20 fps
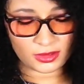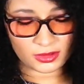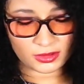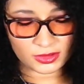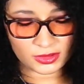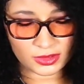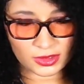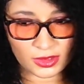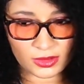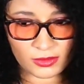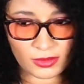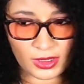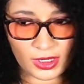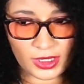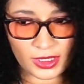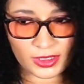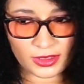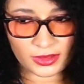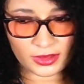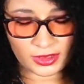So
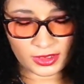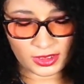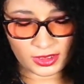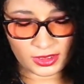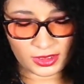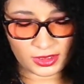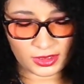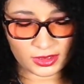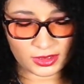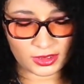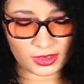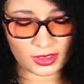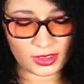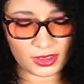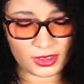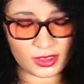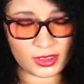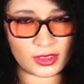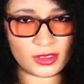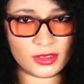I think
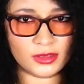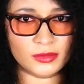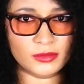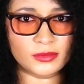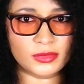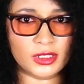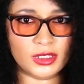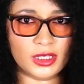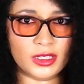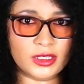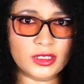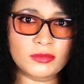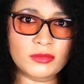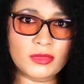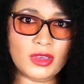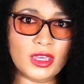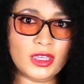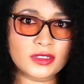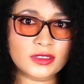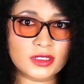blocking
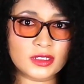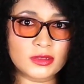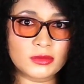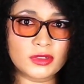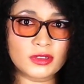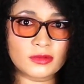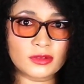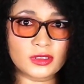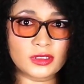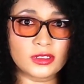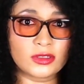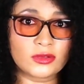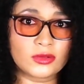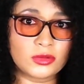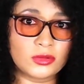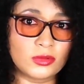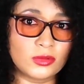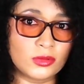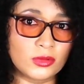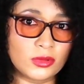mats can be really
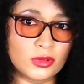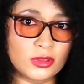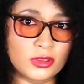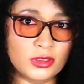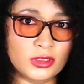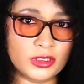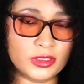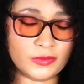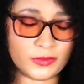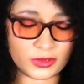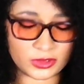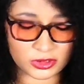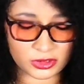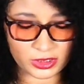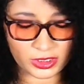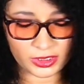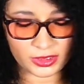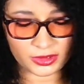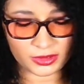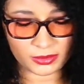cool if you're
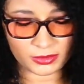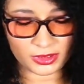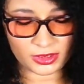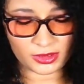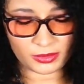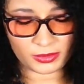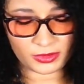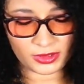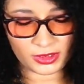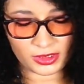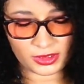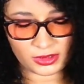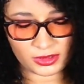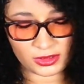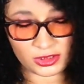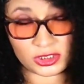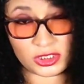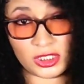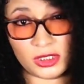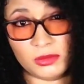trying to manipulate the
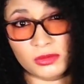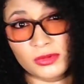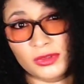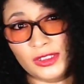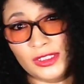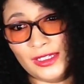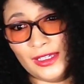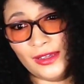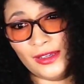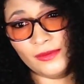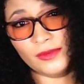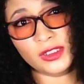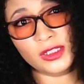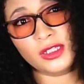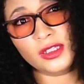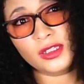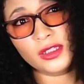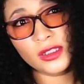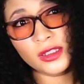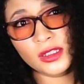shape really
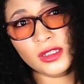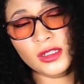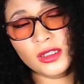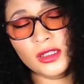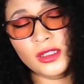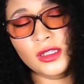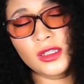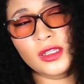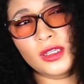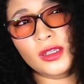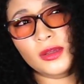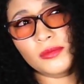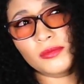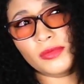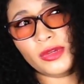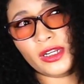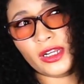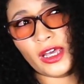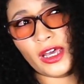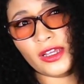heavily.
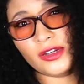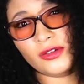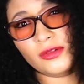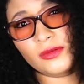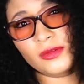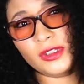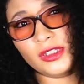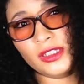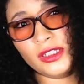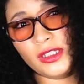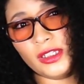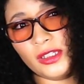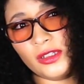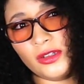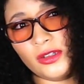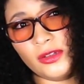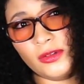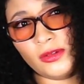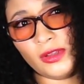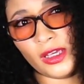But I don't really need to
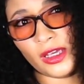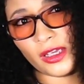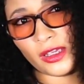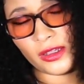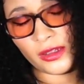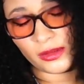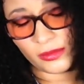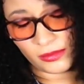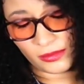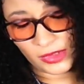do that.